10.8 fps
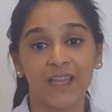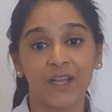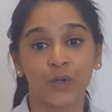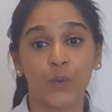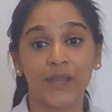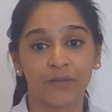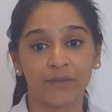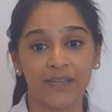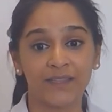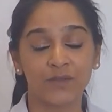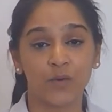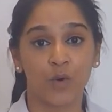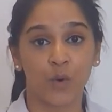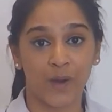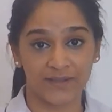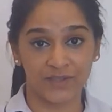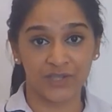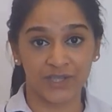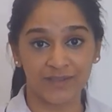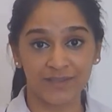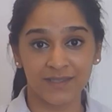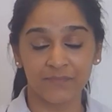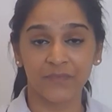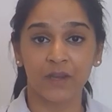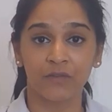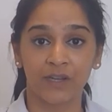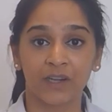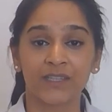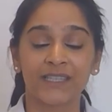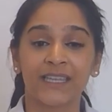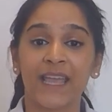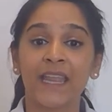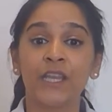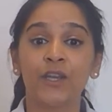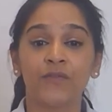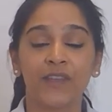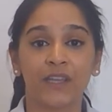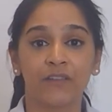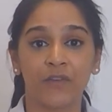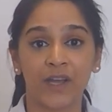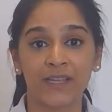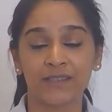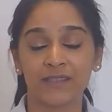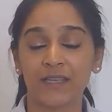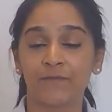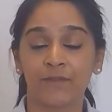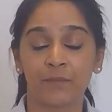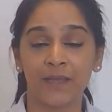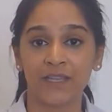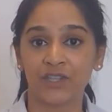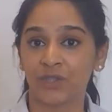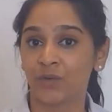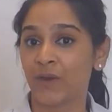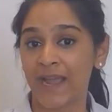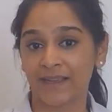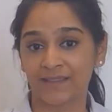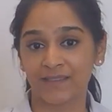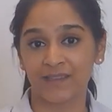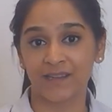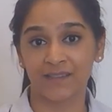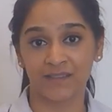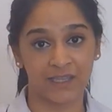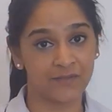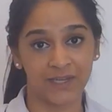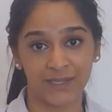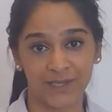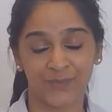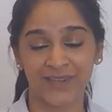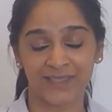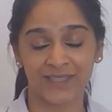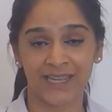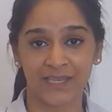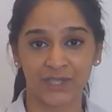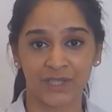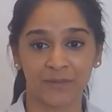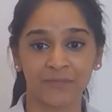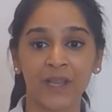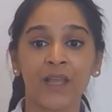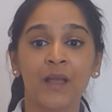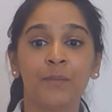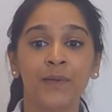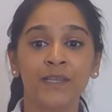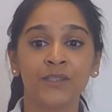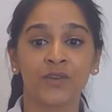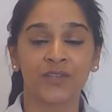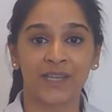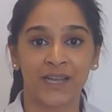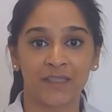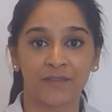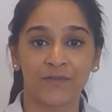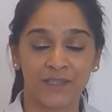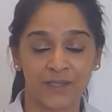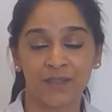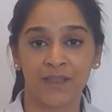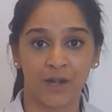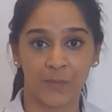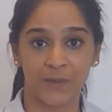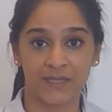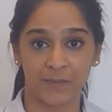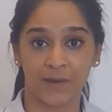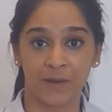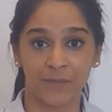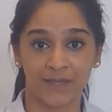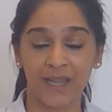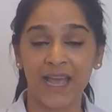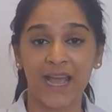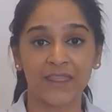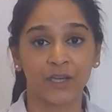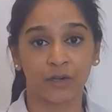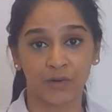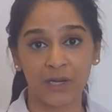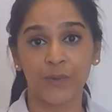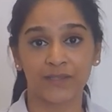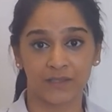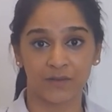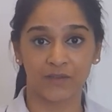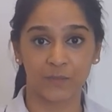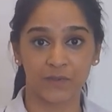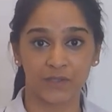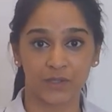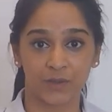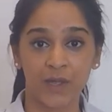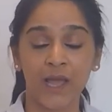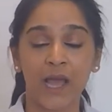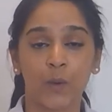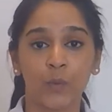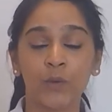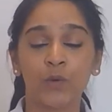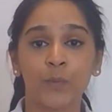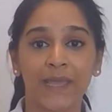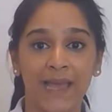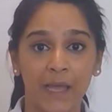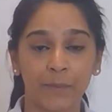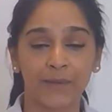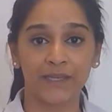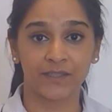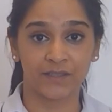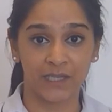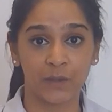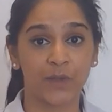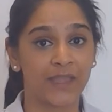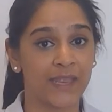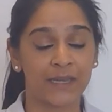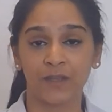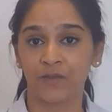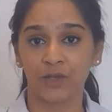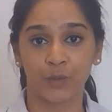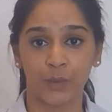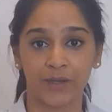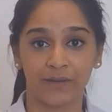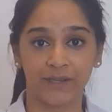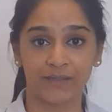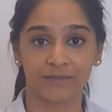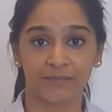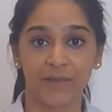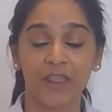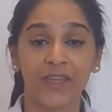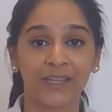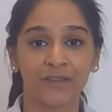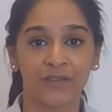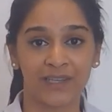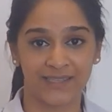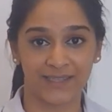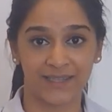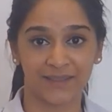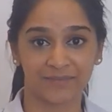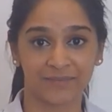queries or questions regarding any of the advice, information or exercises given in this presentation, please contact the physiotherapy department at the Great Western Hospital, and we will be happy to deal with any of your queries. Thank you for listening.